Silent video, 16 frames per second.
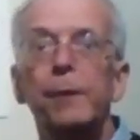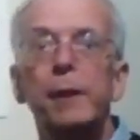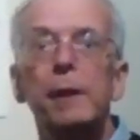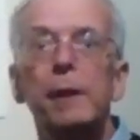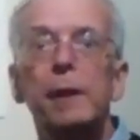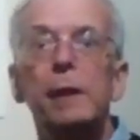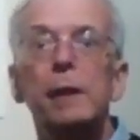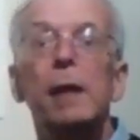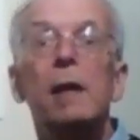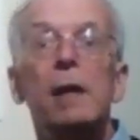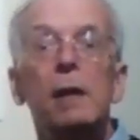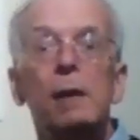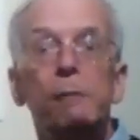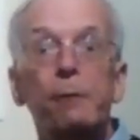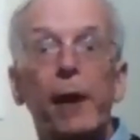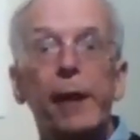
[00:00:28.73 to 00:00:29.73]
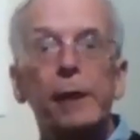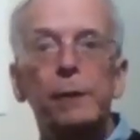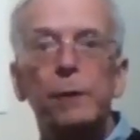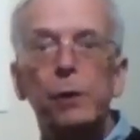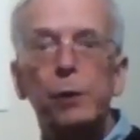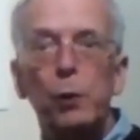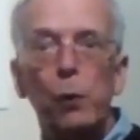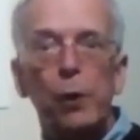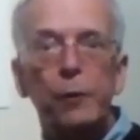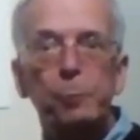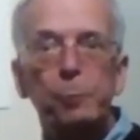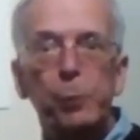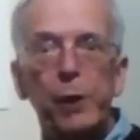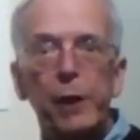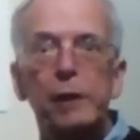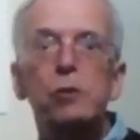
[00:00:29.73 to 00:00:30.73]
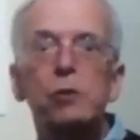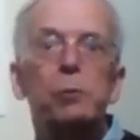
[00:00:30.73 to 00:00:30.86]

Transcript: the fight at the North Bridge,